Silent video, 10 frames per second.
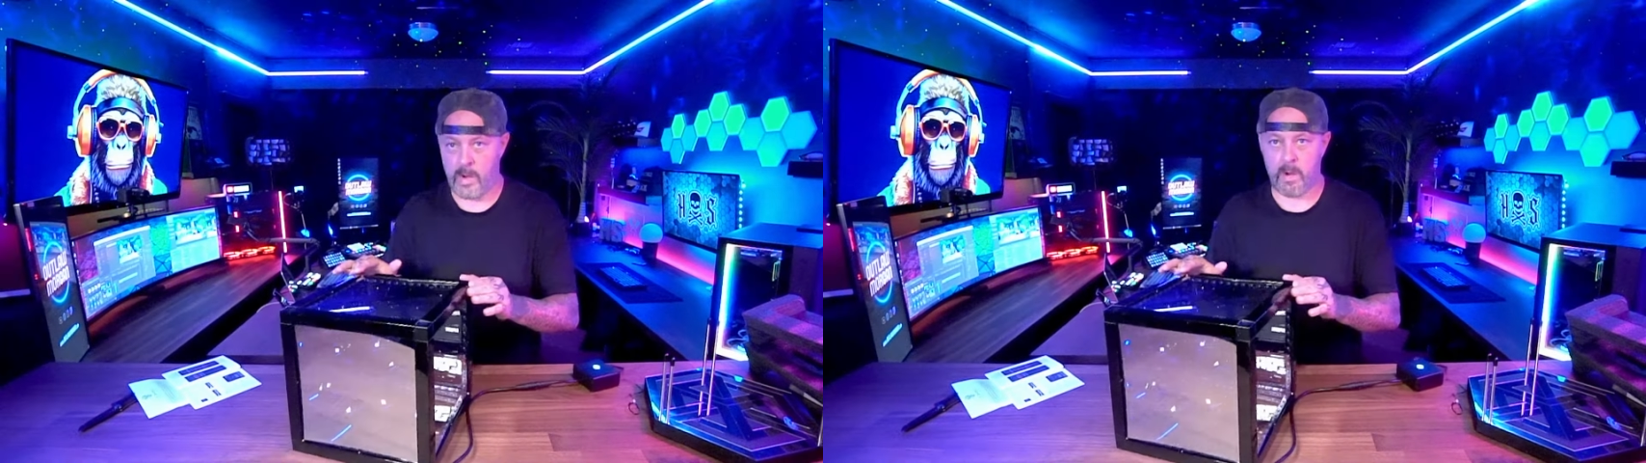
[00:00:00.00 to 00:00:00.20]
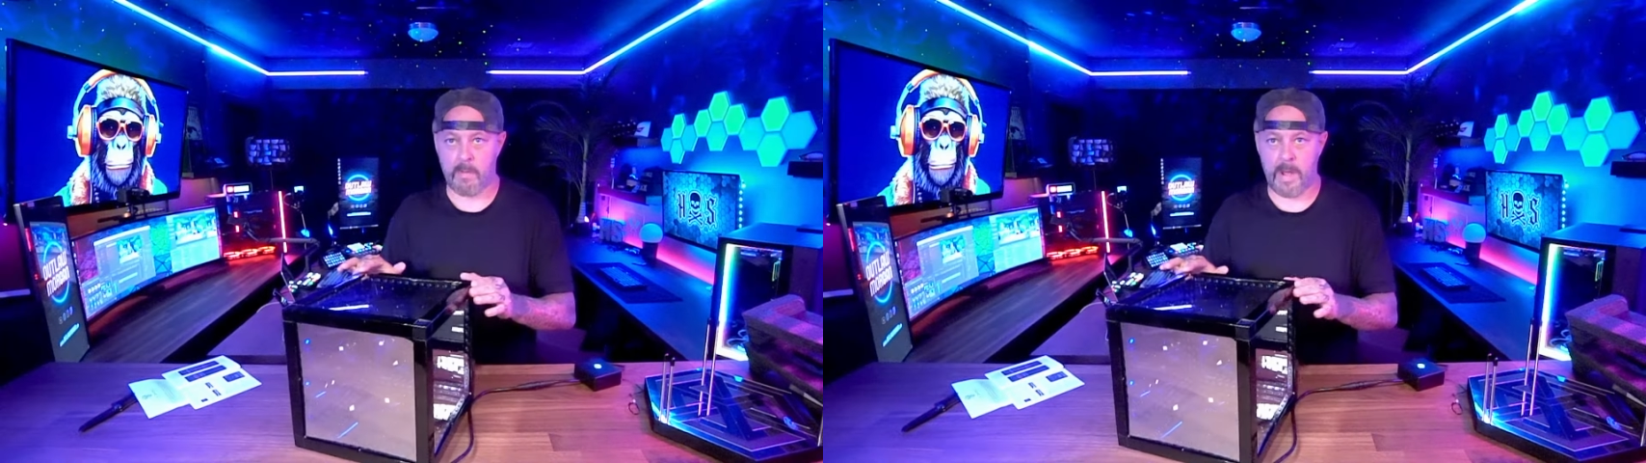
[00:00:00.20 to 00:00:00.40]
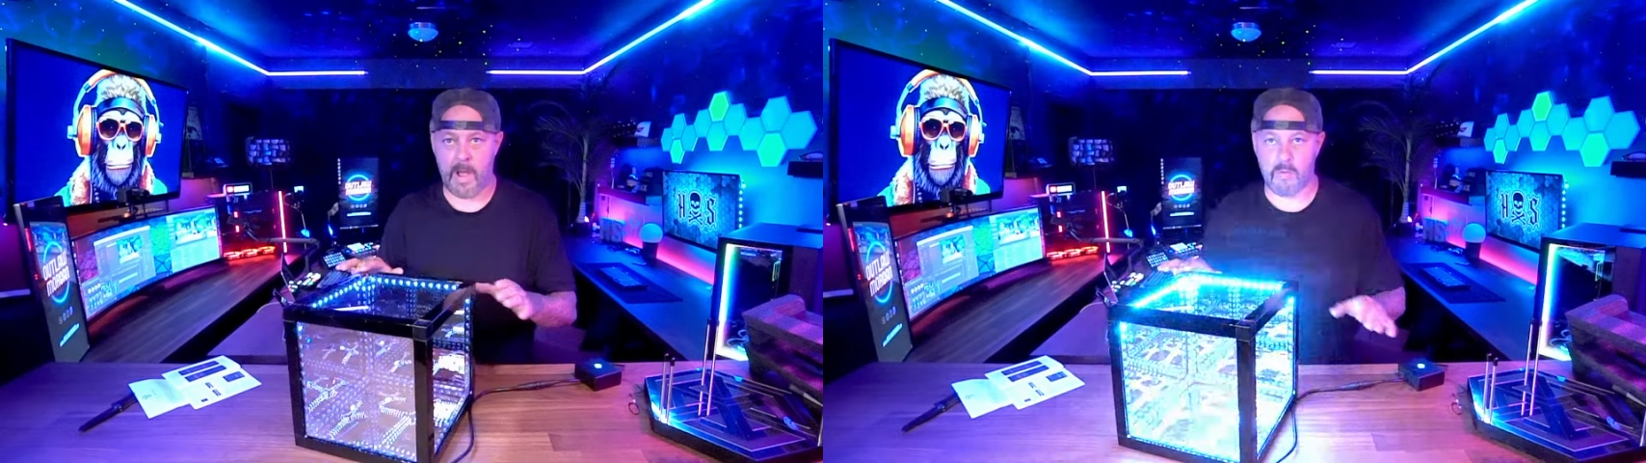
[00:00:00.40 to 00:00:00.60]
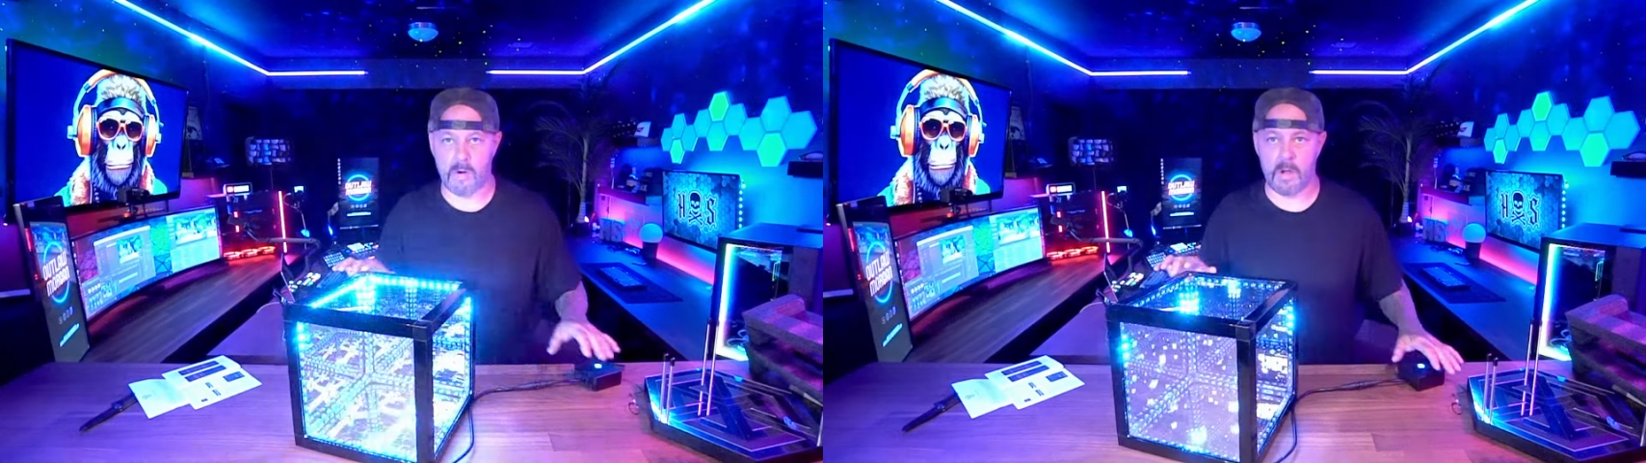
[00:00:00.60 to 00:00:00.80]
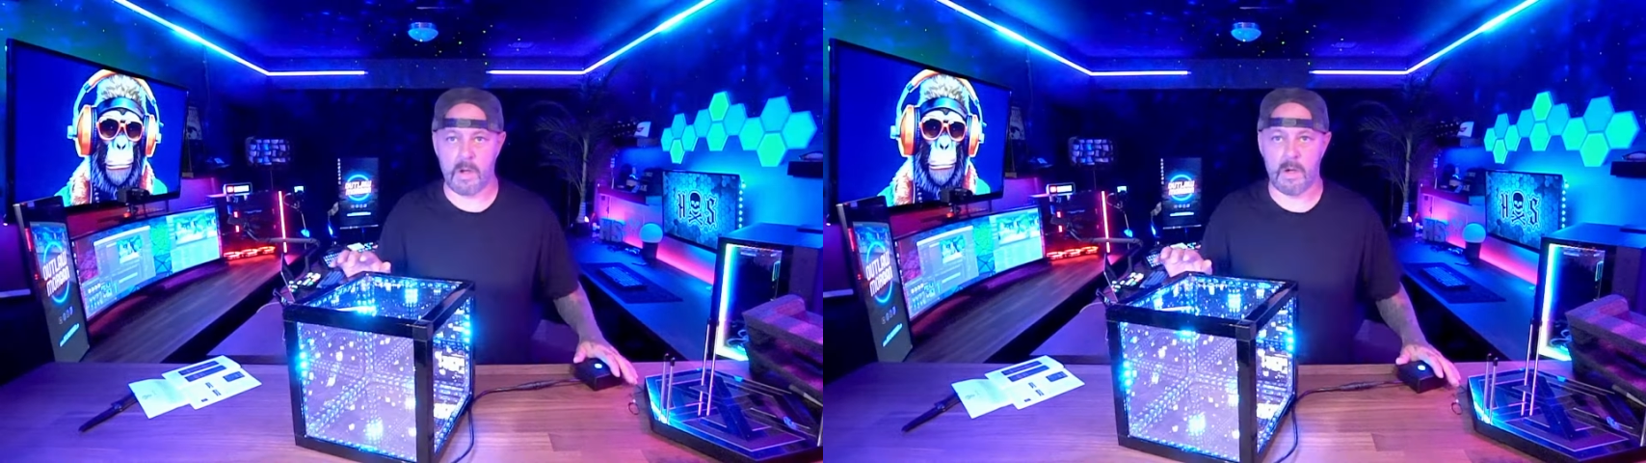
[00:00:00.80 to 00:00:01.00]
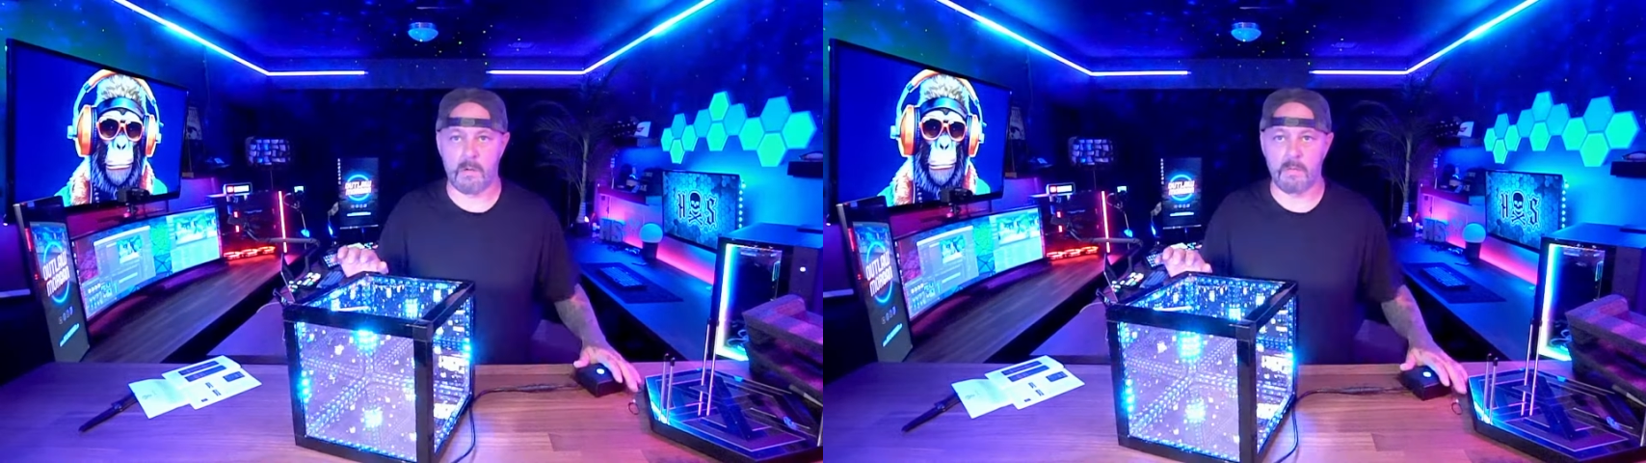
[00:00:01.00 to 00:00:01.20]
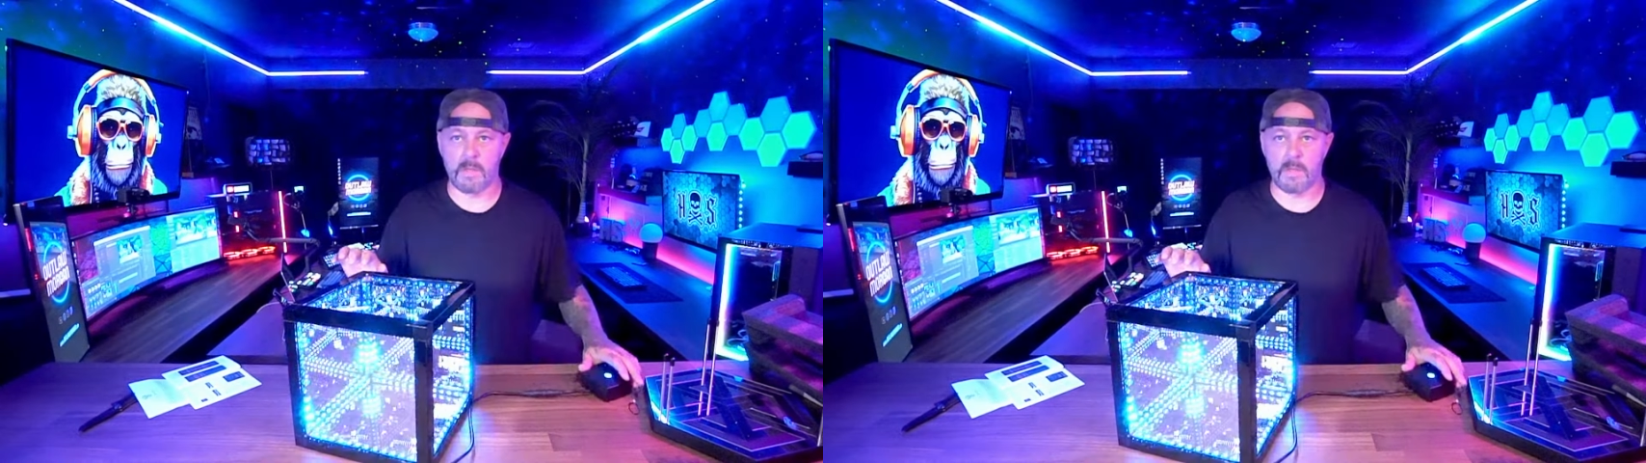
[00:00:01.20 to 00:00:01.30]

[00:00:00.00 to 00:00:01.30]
We are powered up.